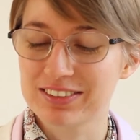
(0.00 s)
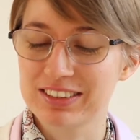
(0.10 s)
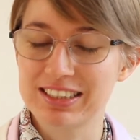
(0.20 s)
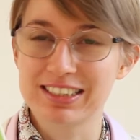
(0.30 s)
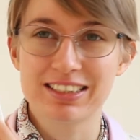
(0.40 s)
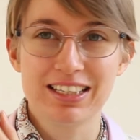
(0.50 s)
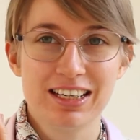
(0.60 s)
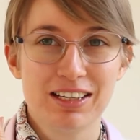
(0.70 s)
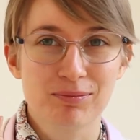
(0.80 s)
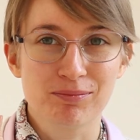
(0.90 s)
So this is,
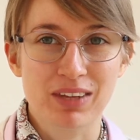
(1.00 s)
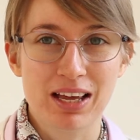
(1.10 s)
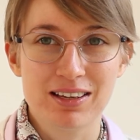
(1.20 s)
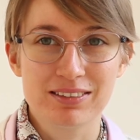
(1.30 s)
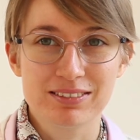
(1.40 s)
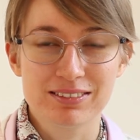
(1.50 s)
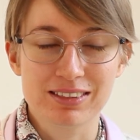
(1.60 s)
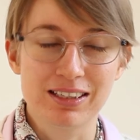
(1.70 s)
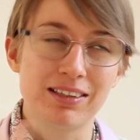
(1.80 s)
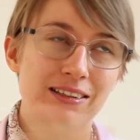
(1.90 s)
I
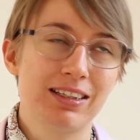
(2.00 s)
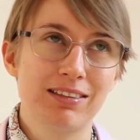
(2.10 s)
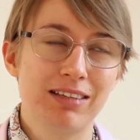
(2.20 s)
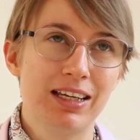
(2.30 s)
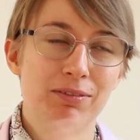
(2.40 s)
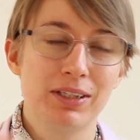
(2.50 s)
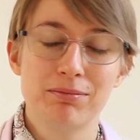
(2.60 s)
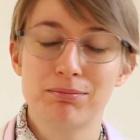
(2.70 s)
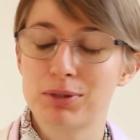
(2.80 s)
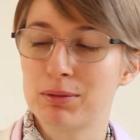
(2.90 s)
think,
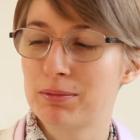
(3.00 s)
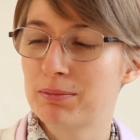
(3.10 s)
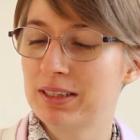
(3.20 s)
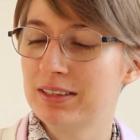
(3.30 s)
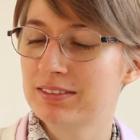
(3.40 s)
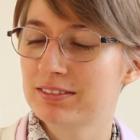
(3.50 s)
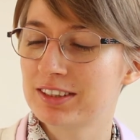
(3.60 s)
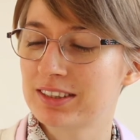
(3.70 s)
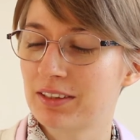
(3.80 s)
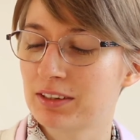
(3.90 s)
anyway, probably
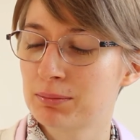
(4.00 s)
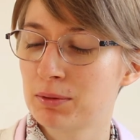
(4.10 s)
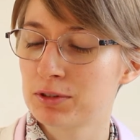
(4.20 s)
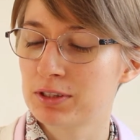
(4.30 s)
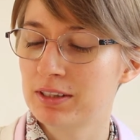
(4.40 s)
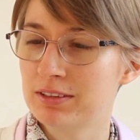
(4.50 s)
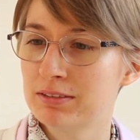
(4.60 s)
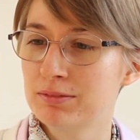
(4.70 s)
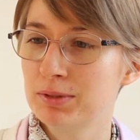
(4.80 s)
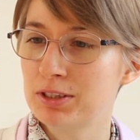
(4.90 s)
sun exposure
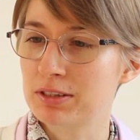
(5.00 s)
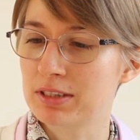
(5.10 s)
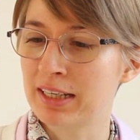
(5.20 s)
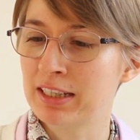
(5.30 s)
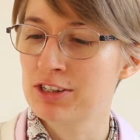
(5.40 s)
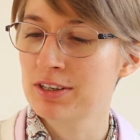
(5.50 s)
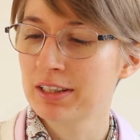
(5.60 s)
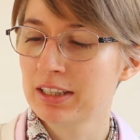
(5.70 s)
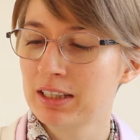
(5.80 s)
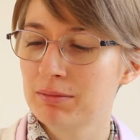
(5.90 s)
and we just age.
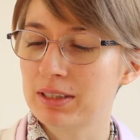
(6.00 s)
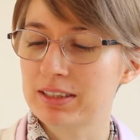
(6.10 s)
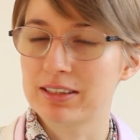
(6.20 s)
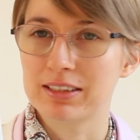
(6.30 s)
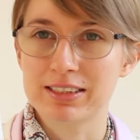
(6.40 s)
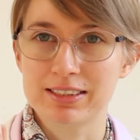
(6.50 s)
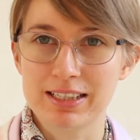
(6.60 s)
But that's